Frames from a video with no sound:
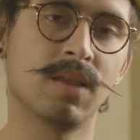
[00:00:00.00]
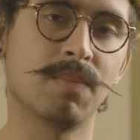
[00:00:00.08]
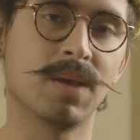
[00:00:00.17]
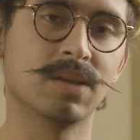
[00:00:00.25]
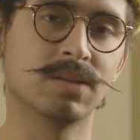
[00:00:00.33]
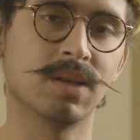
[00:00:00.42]
that
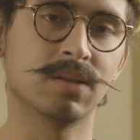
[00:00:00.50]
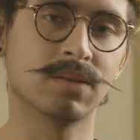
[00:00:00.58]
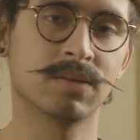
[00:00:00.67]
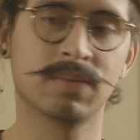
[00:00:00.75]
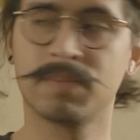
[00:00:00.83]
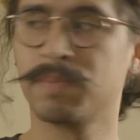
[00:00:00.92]
makes
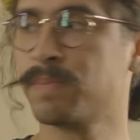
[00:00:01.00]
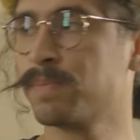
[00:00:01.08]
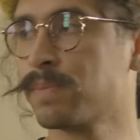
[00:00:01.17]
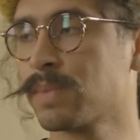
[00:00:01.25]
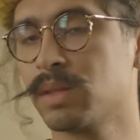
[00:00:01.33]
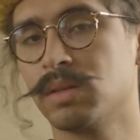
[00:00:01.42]
sense.
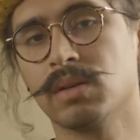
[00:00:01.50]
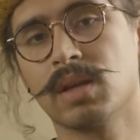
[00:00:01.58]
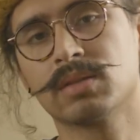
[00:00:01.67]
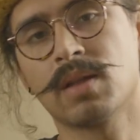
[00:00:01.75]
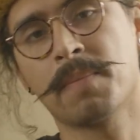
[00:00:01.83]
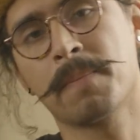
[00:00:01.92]
Until
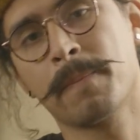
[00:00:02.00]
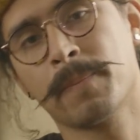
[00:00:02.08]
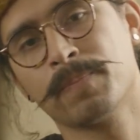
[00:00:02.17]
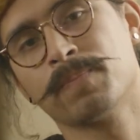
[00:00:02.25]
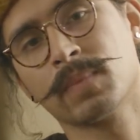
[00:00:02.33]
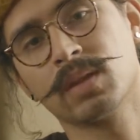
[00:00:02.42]
next time,
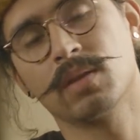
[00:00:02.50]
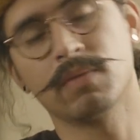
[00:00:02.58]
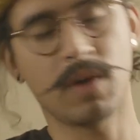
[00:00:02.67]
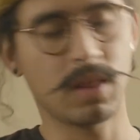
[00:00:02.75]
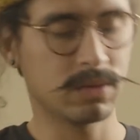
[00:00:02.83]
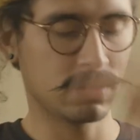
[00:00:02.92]
to the
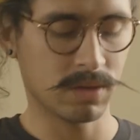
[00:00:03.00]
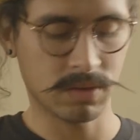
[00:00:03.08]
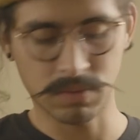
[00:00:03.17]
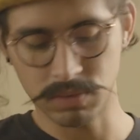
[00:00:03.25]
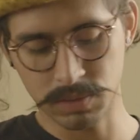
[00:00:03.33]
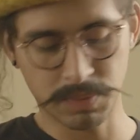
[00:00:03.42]
Father, Son,
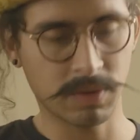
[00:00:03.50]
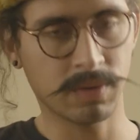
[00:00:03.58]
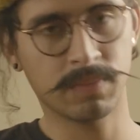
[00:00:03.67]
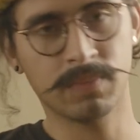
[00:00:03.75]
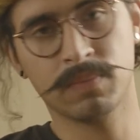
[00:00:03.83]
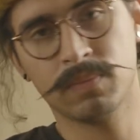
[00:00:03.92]
and Holy Spirit.
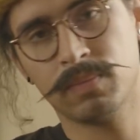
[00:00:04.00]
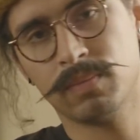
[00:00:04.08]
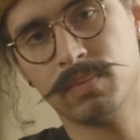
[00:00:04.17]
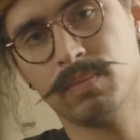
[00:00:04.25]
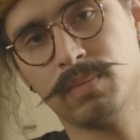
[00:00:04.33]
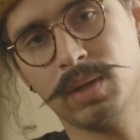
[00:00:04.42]

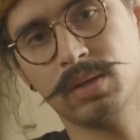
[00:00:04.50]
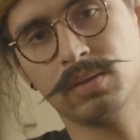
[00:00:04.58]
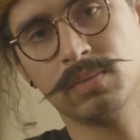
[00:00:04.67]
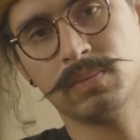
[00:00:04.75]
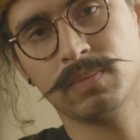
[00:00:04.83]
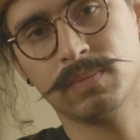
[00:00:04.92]
Peace.